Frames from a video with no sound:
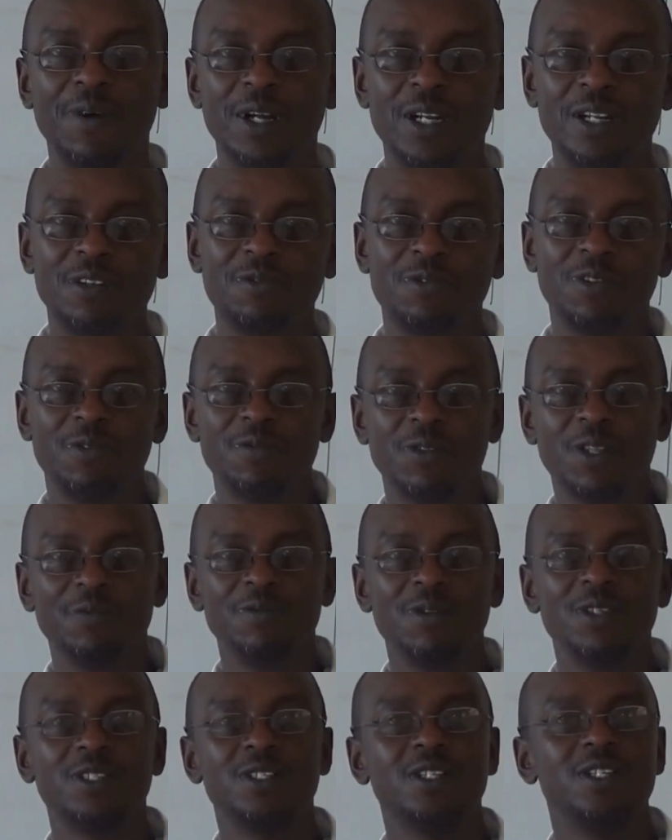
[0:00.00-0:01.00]
money from the
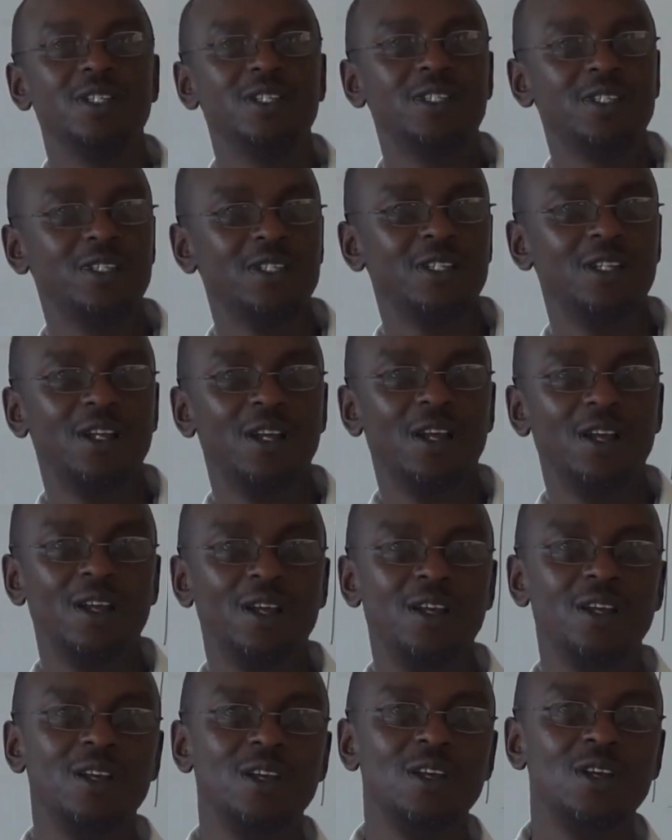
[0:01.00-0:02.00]
business,
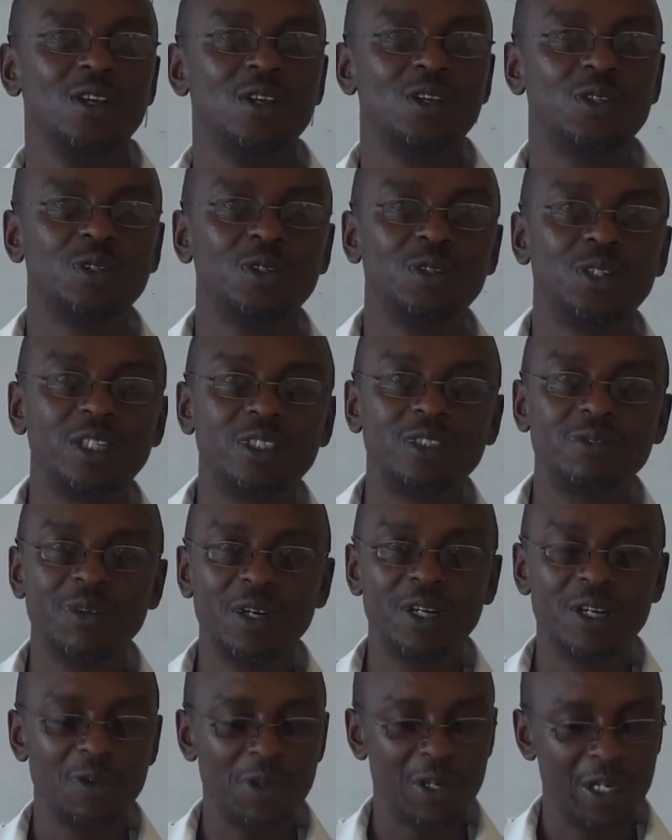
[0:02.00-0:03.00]
so that
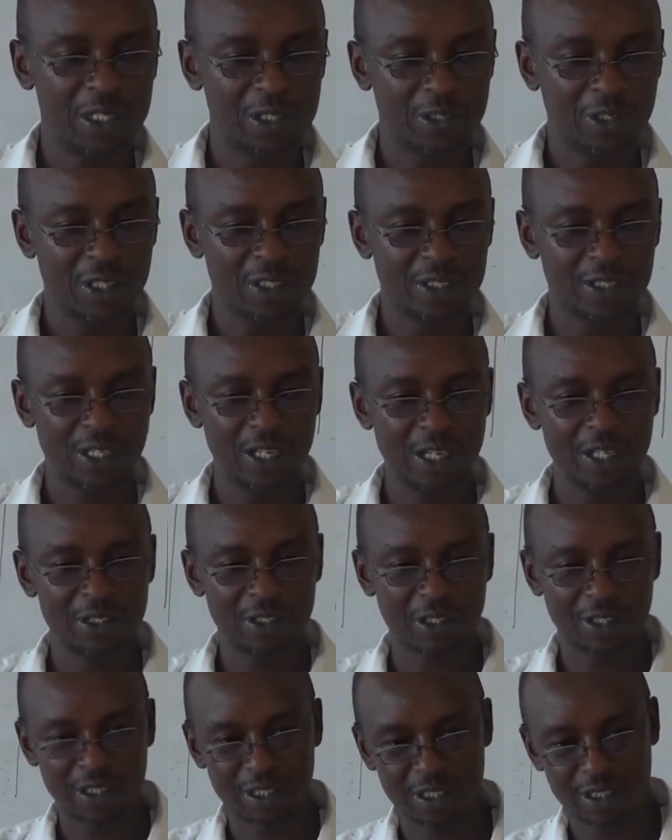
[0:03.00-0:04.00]
money will attract
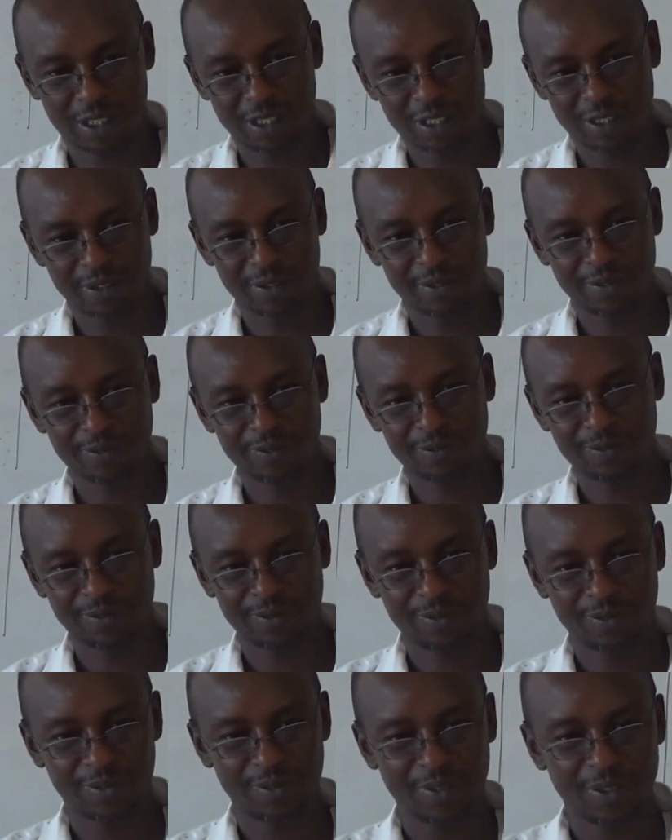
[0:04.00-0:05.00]
interest.
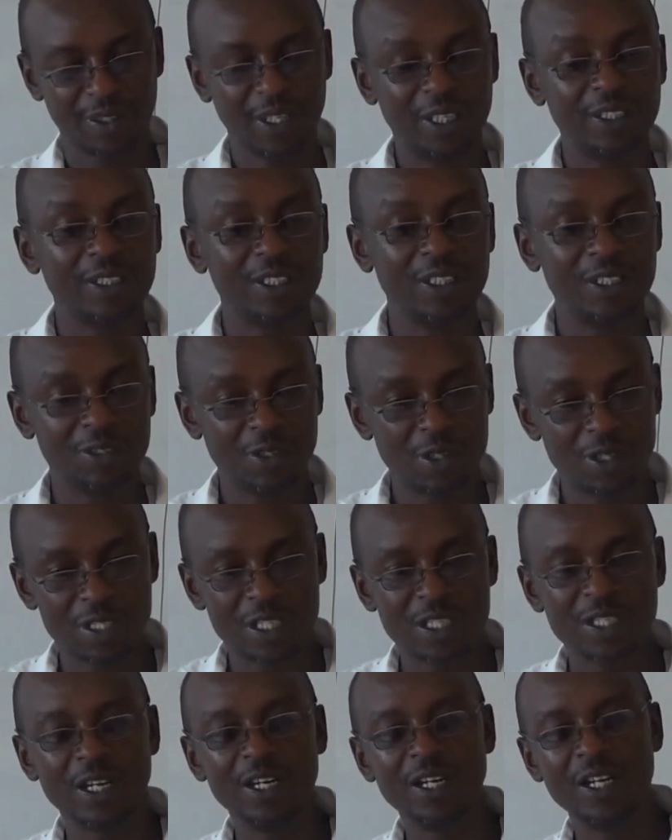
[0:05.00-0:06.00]
That interest
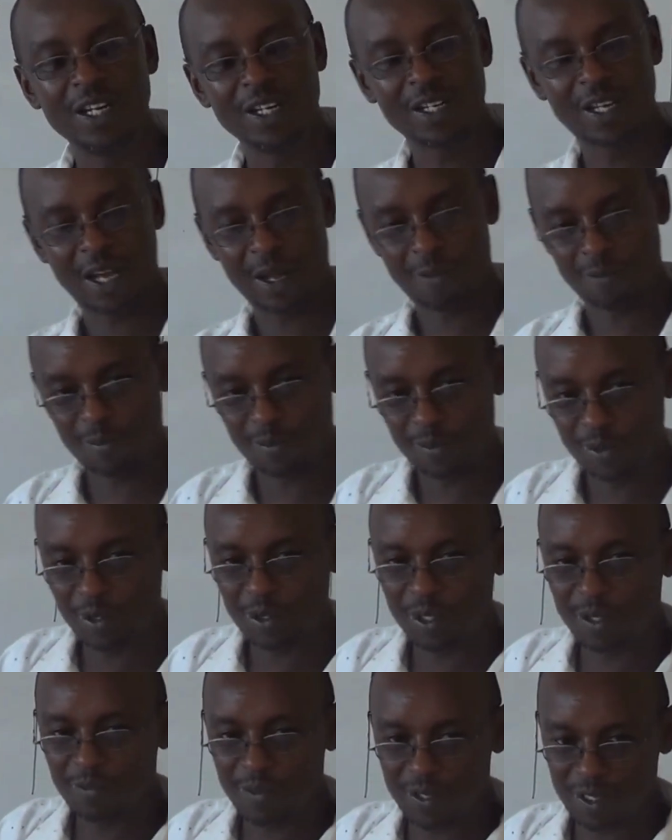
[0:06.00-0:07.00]
is an income to
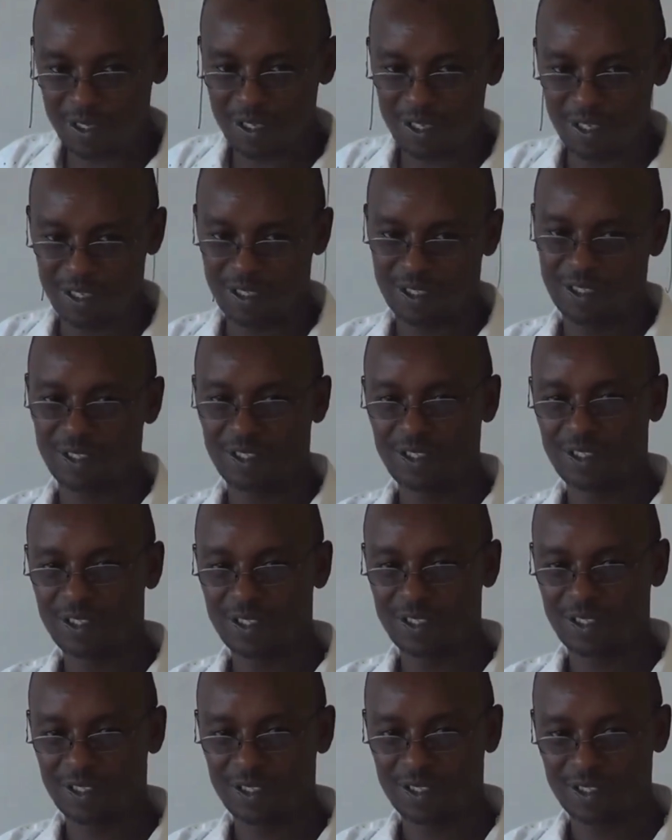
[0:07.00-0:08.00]
the business,
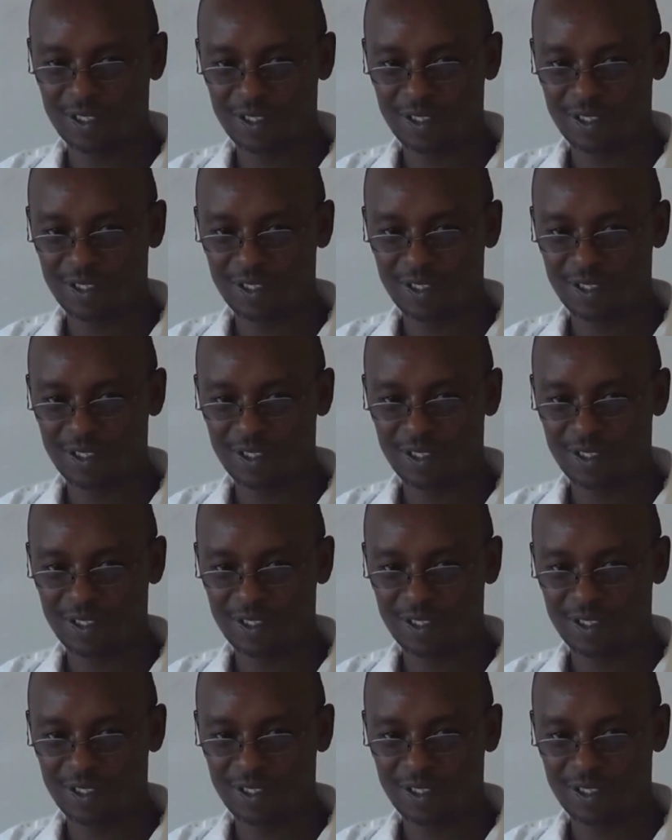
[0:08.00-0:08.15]
isn't it?